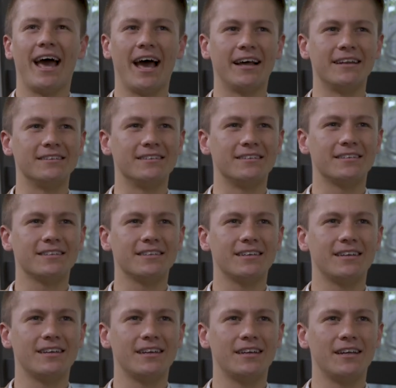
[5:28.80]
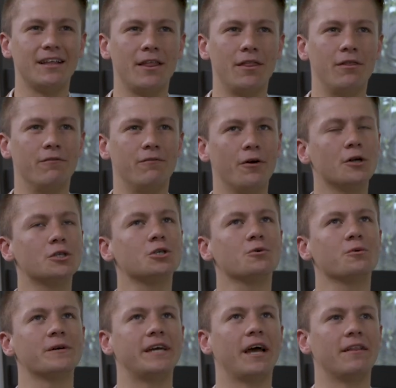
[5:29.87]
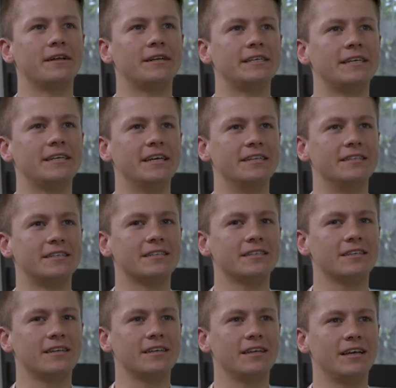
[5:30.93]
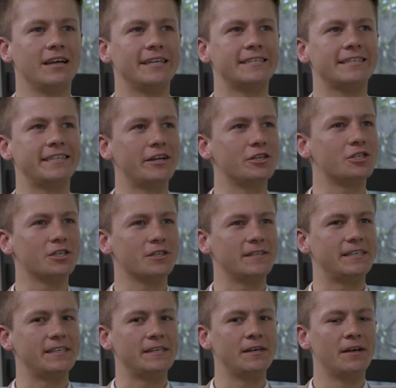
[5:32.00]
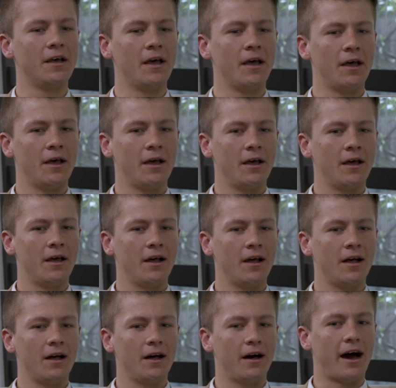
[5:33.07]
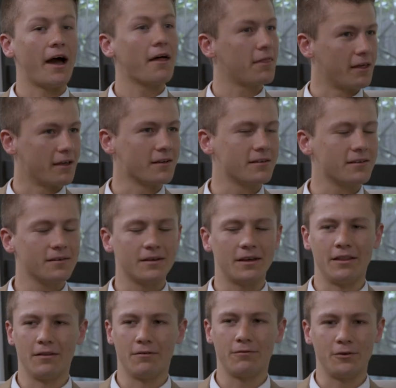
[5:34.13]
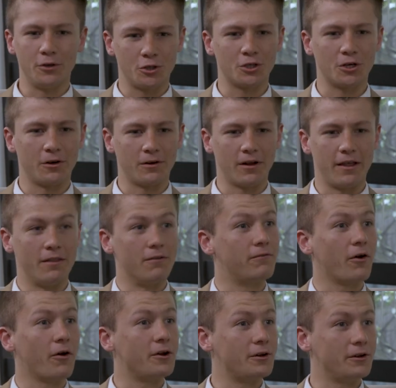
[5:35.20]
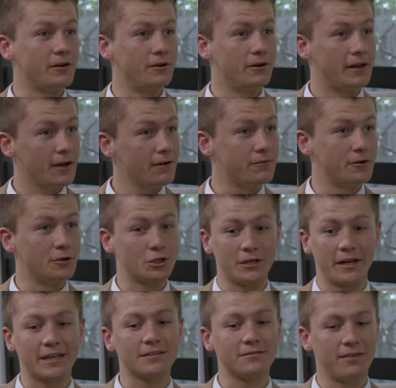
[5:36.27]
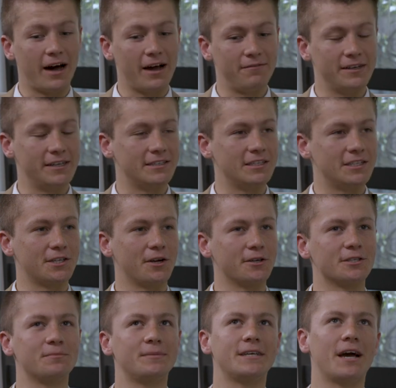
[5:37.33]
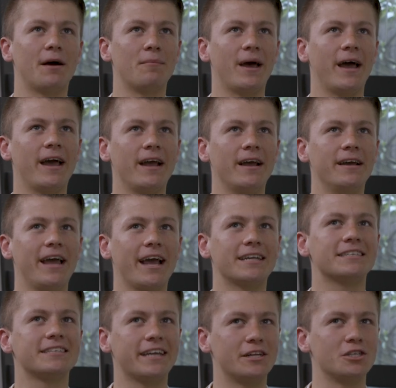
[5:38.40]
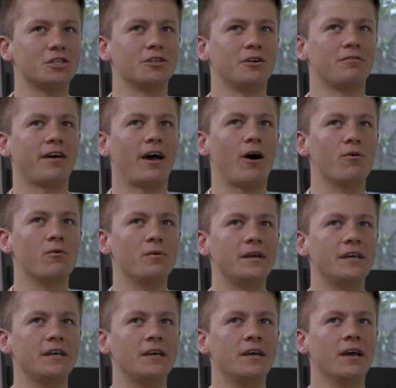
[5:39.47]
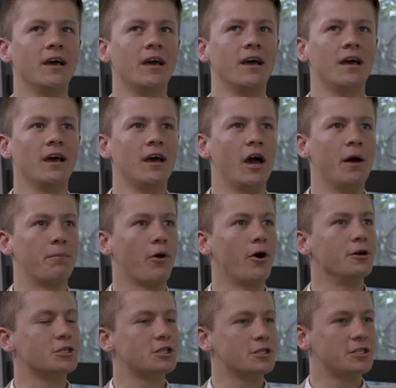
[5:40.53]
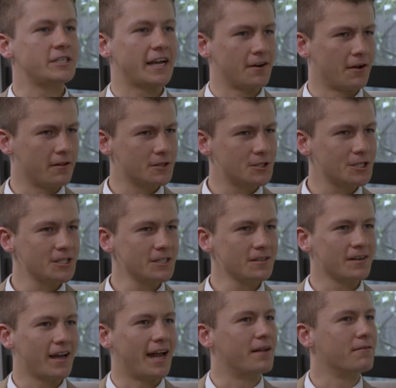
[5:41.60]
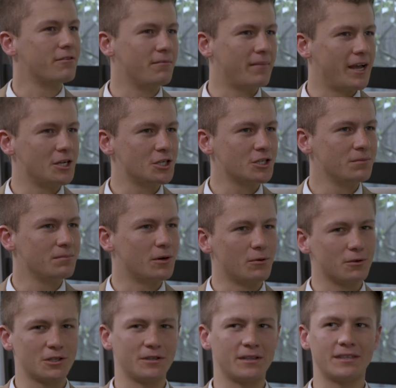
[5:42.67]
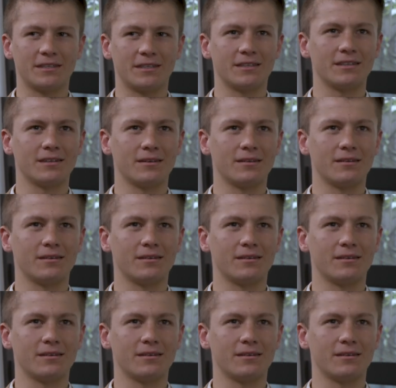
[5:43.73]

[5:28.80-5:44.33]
And the virtual reality is essentially, I think, in the future and in the very near future, next 5 years, is going to become a extension of how we approach technology and information, but also this